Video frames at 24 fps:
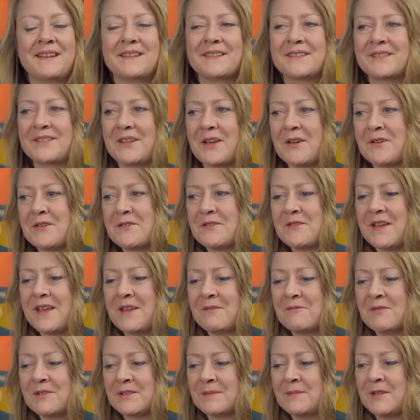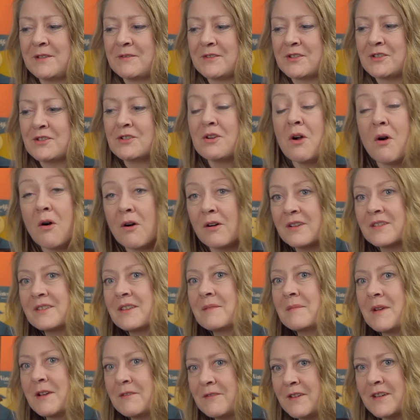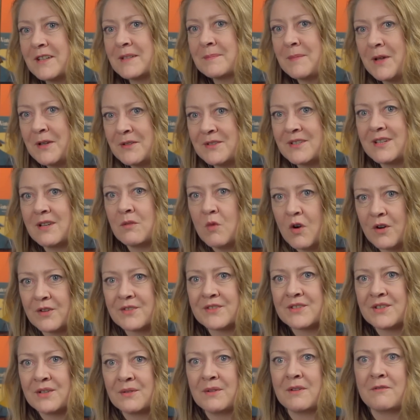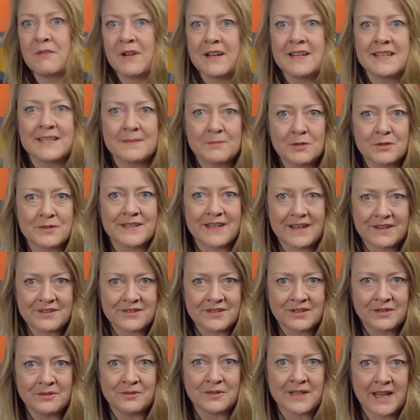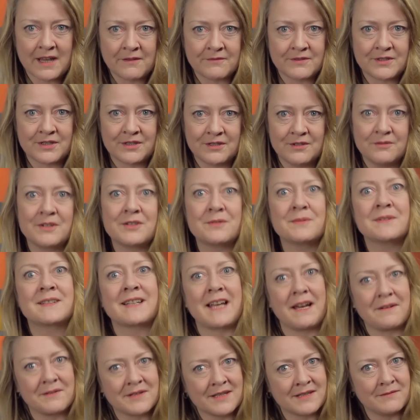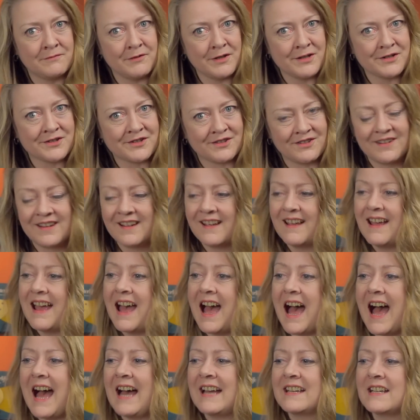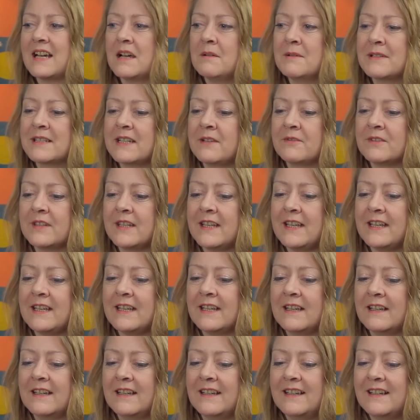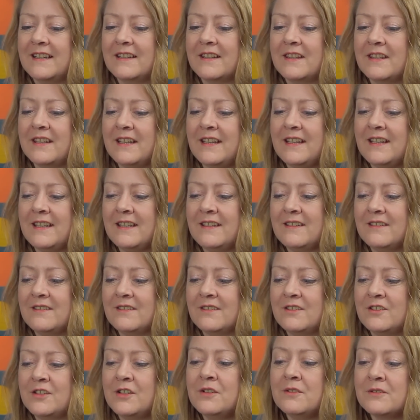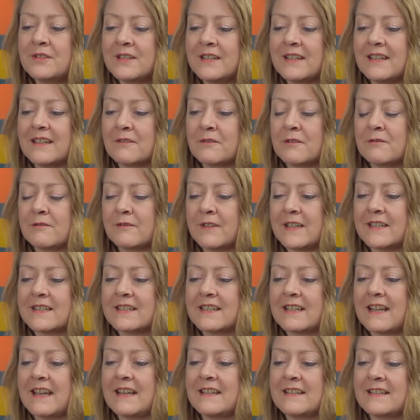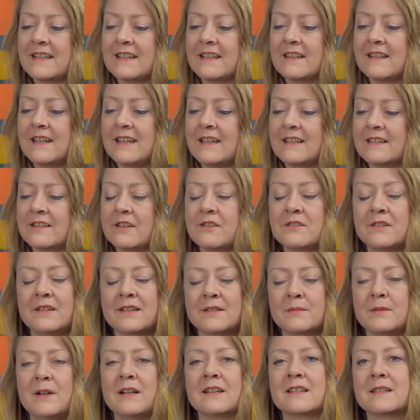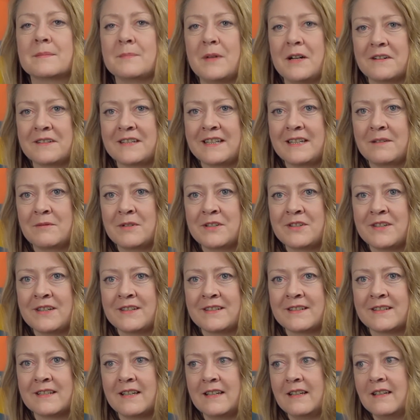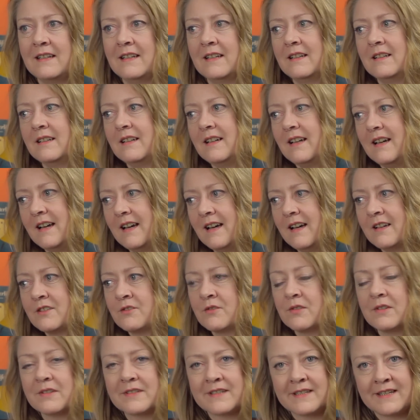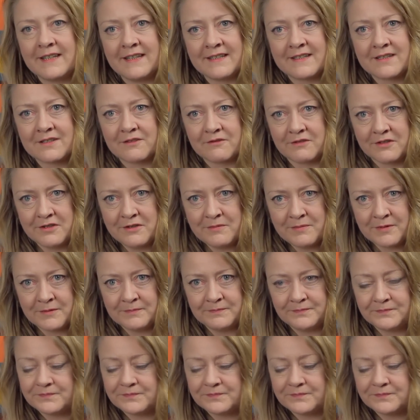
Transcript: So it was a bit of a shock that my first posting was to a very small section called F2, which was counter-subversion. And I was given the duty of investigating the Socialist Workers' Party, which is a Trotskyist group,